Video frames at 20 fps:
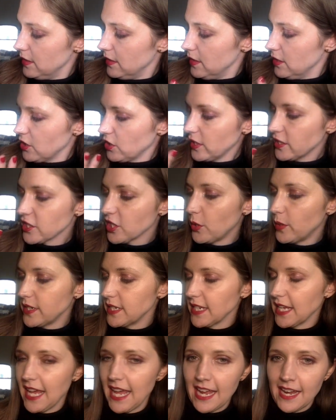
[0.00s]
So let's go into
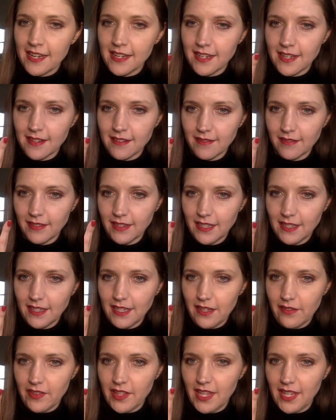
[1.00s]
Canyon,
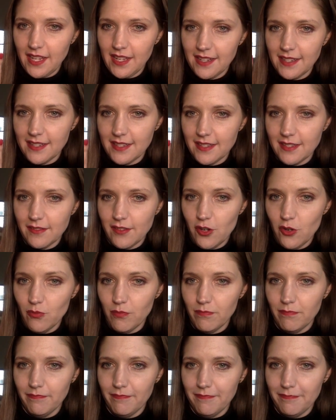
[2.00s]
given that oh,
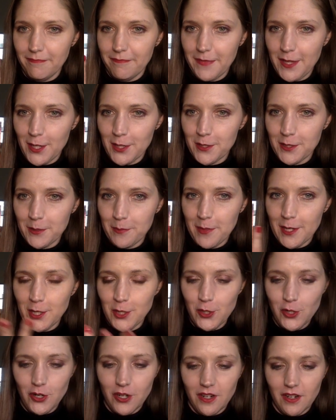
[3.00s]
there's my
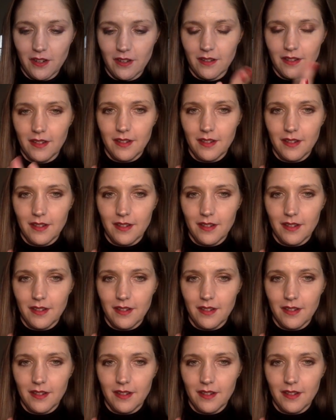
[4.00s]
shirt.